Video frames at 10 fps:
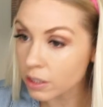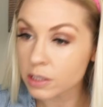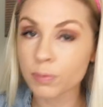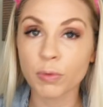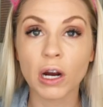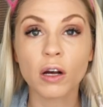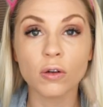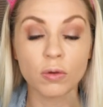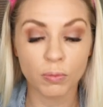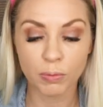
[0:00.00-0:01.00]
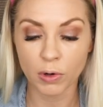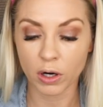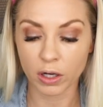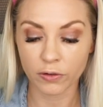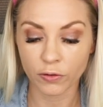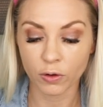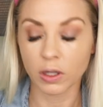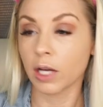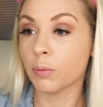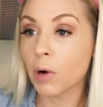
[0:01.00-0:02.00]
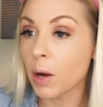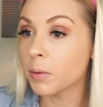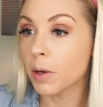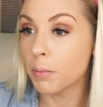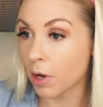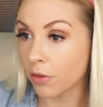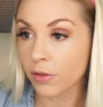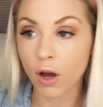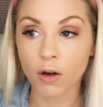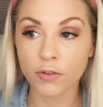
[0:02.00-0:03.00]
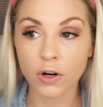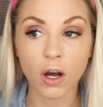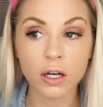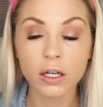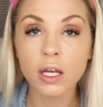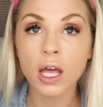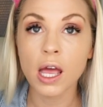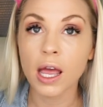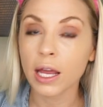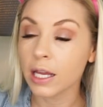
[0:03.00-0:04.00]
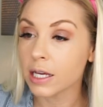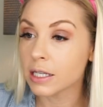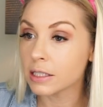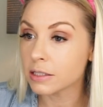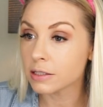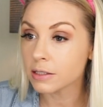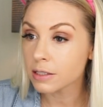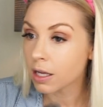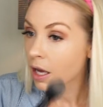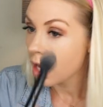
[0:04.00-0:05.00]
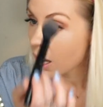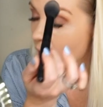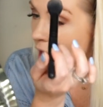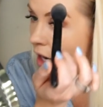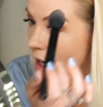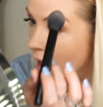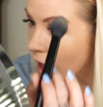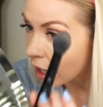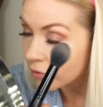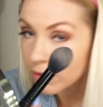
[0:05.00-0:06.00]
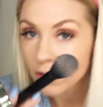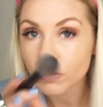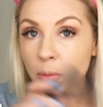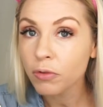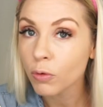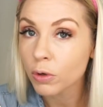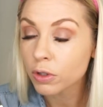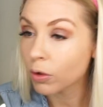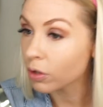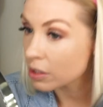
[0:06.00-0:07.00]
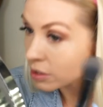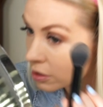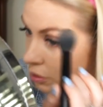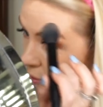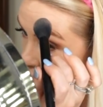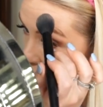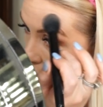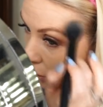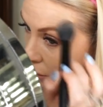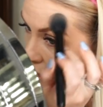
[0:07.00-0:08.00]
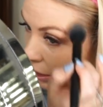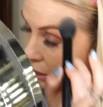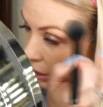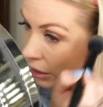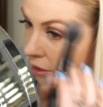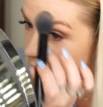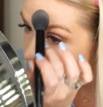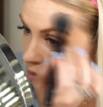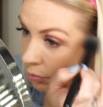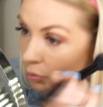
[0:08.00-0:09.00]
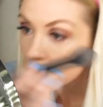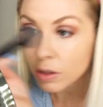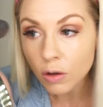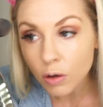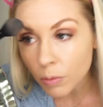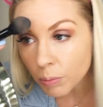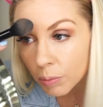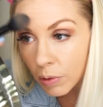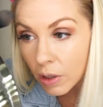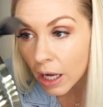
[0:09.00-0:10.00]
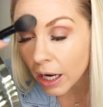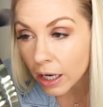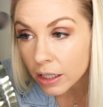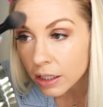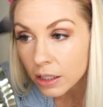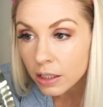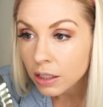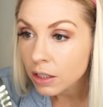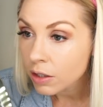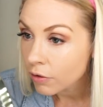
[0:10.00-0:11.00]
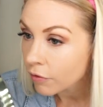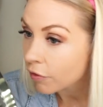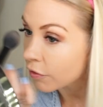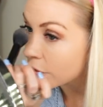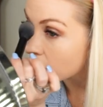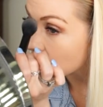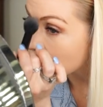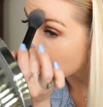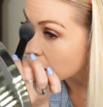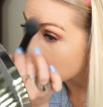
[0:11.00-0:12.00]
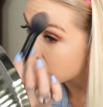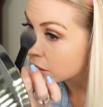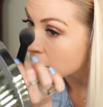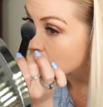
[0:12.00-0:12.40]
this brow product for like probably a month off and on. And I've never before noticed until now, like it leaves some little black flakes,